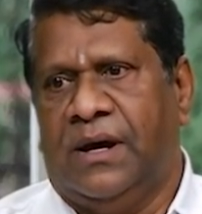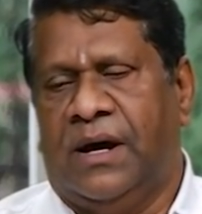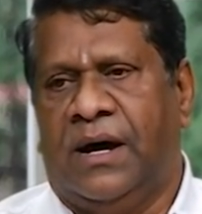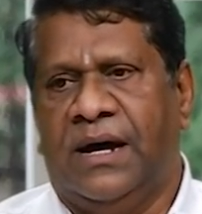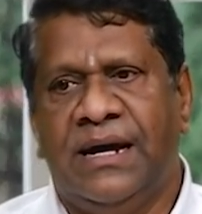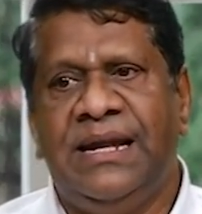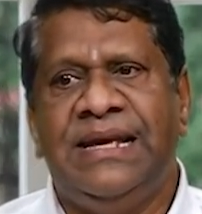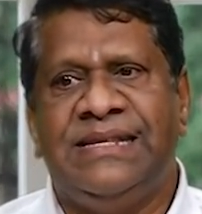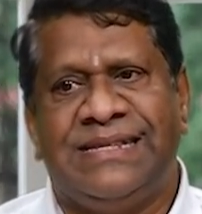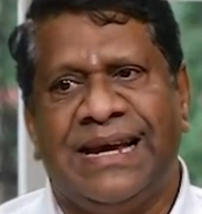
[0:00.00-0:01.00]

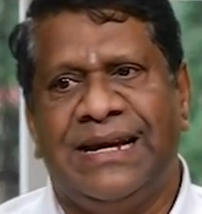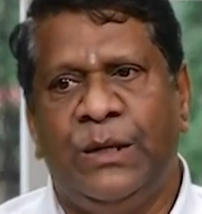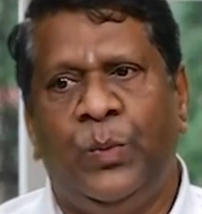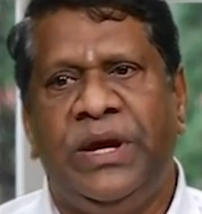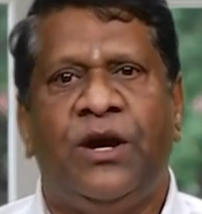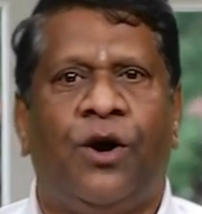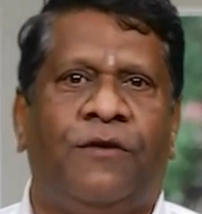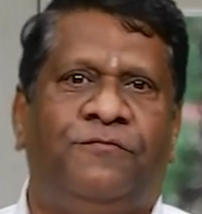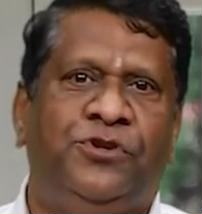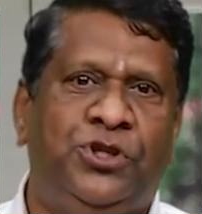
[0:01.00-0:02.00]
Early second week
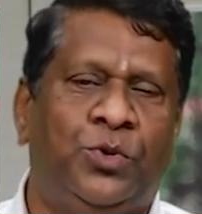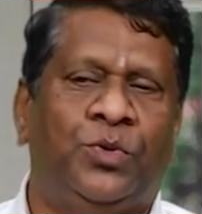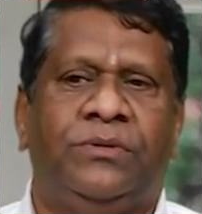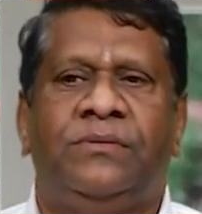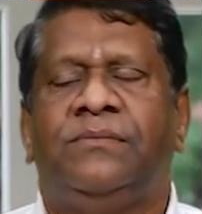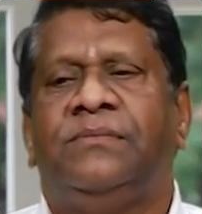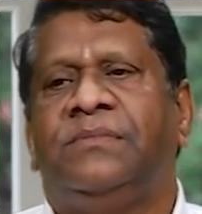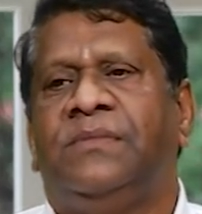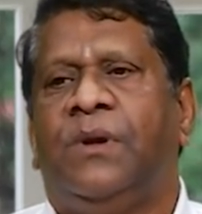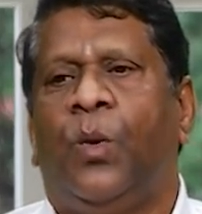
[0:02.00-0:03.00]
of June,
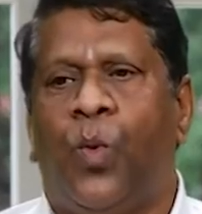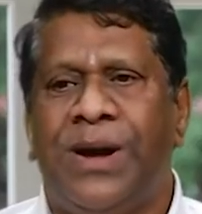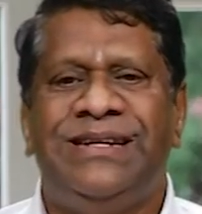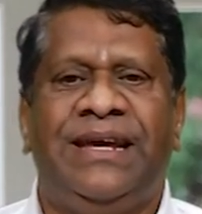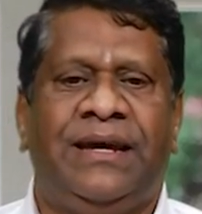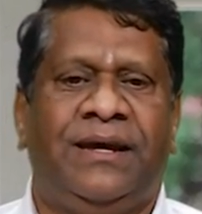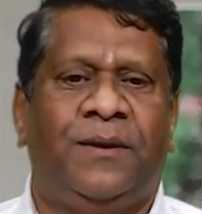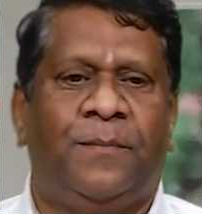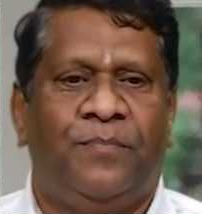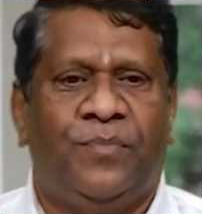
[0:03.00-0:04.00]
one
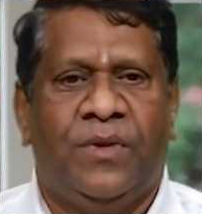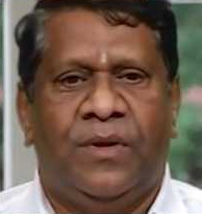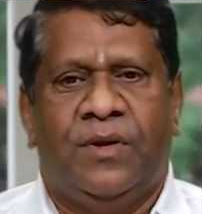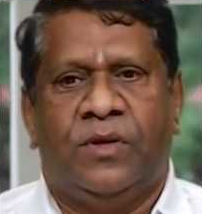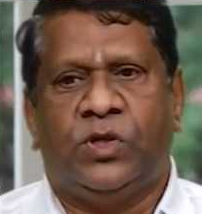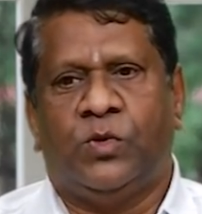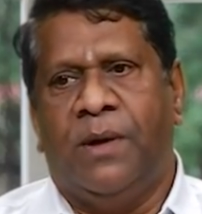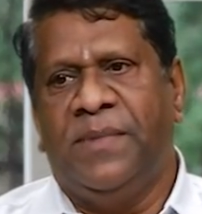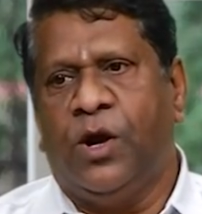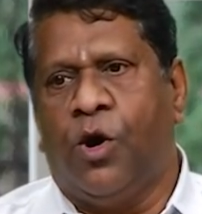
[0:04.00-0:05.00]
day,
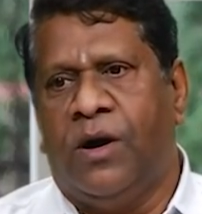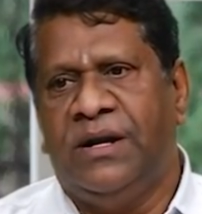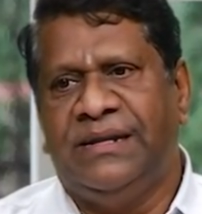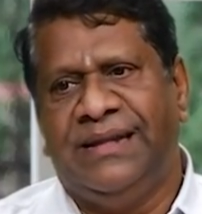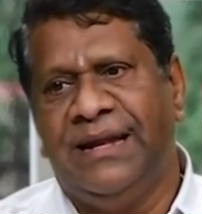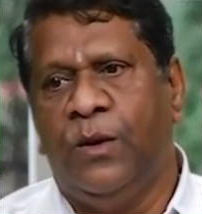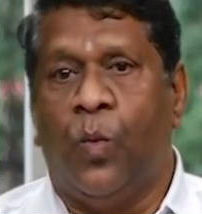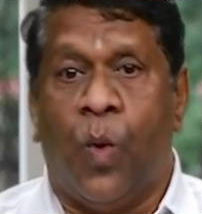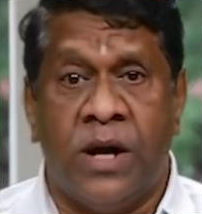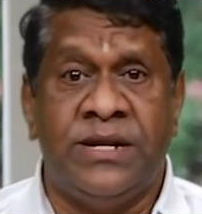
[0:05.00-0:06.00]
Swami called the
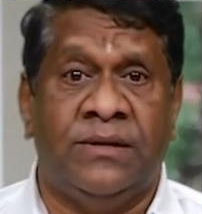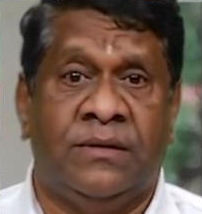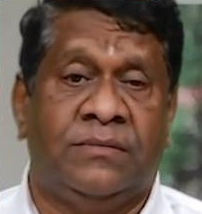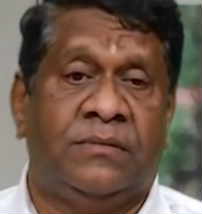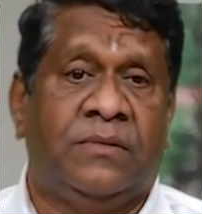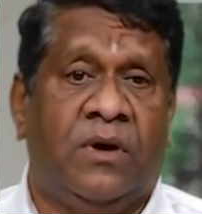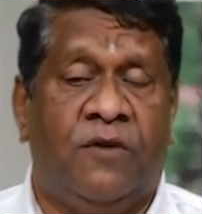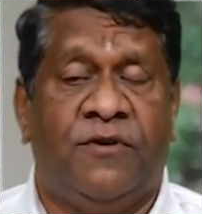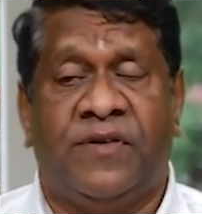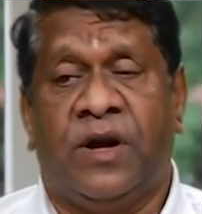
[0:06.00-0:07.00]
then warden
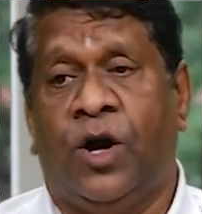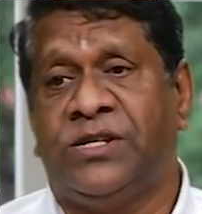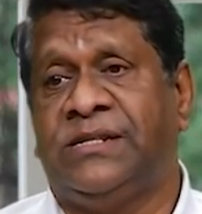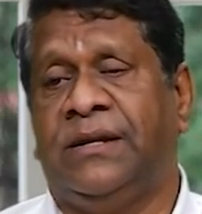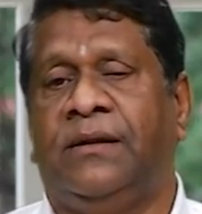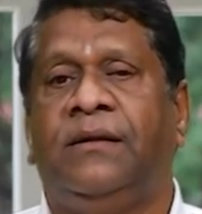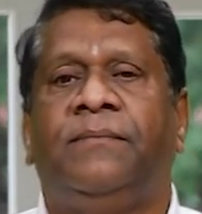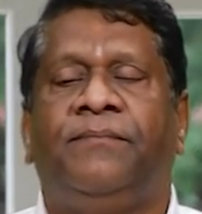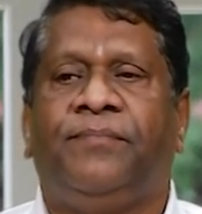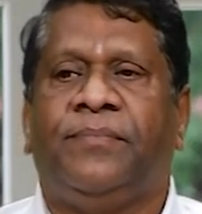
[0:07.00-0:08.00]
of our hostel,
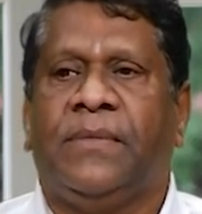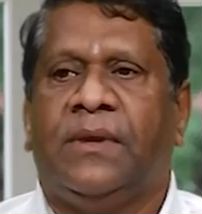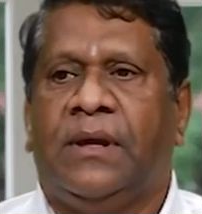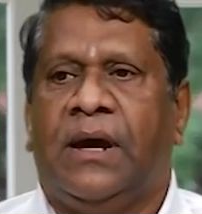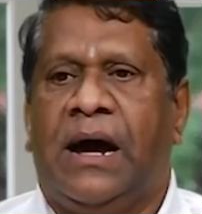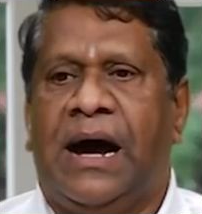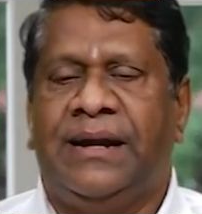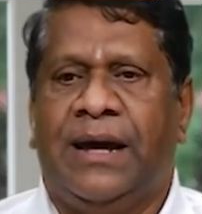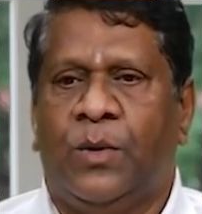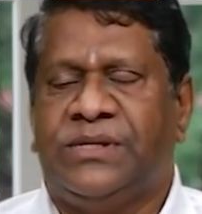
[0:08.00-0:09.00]

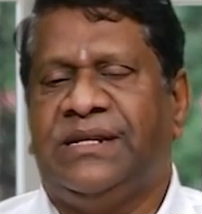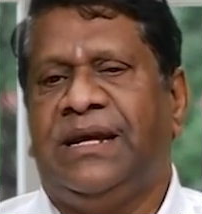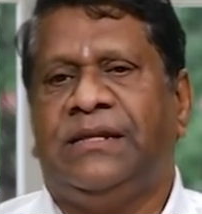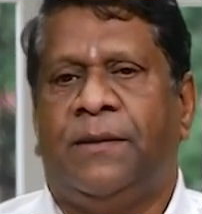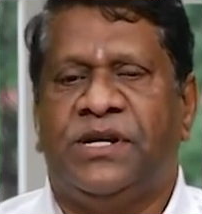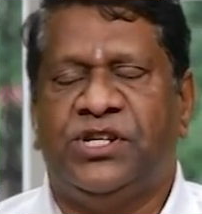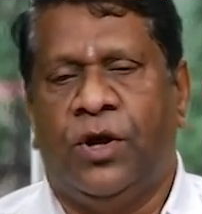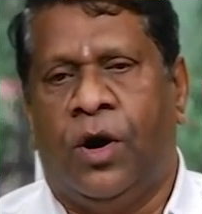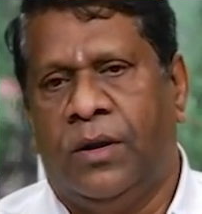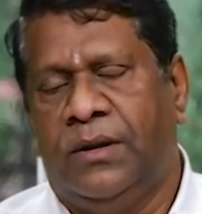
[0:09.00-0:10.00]
and I was sitting in the
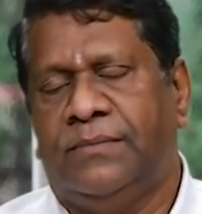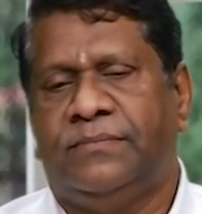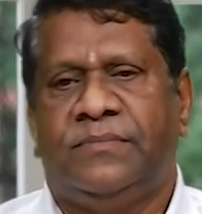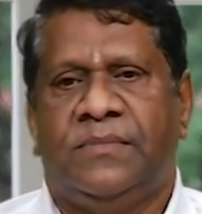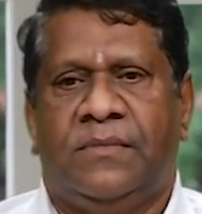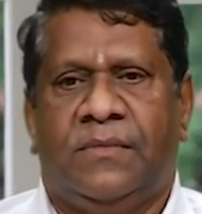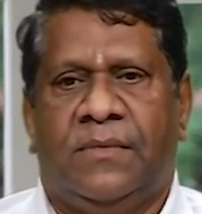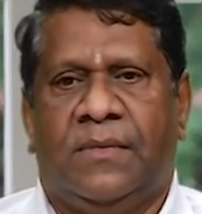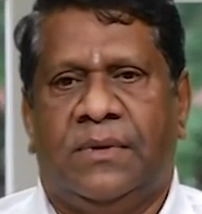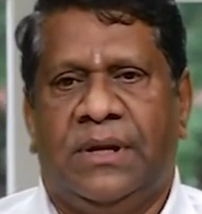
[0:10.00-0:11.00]
bhajan hall
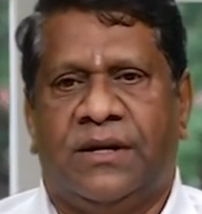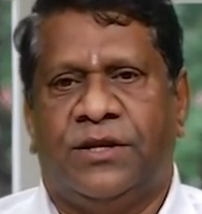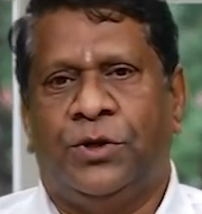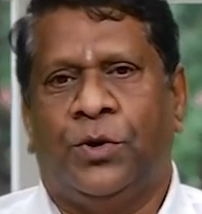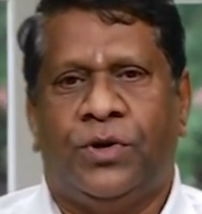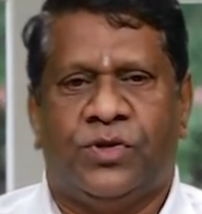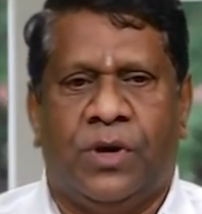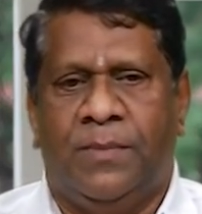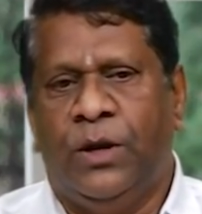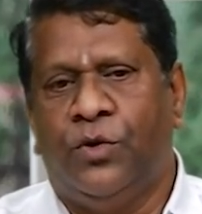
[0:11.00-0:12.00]
near the door.
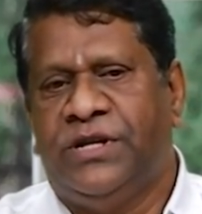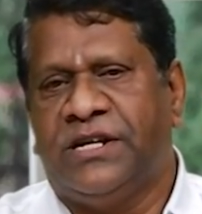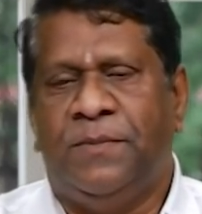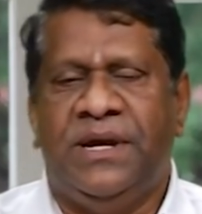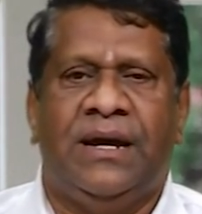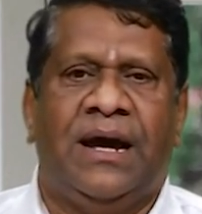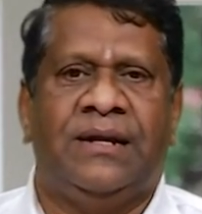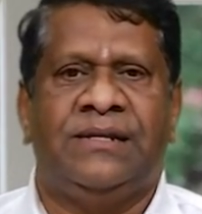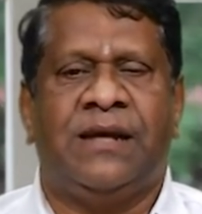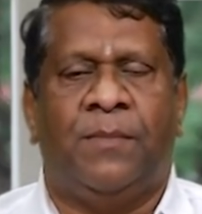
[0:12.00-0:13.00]
Swami looked at me
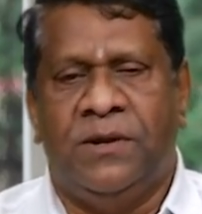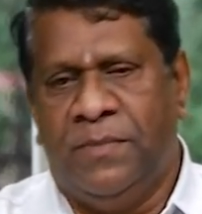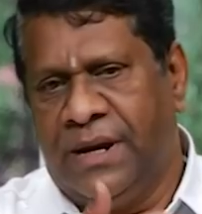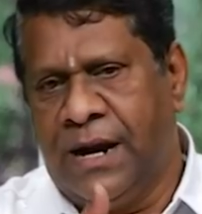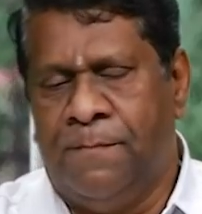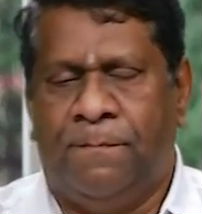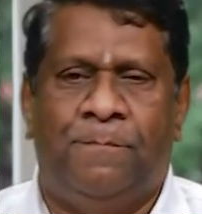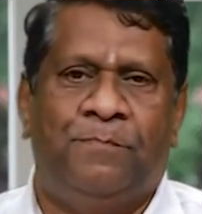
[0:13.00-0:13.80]
and summoned me, come.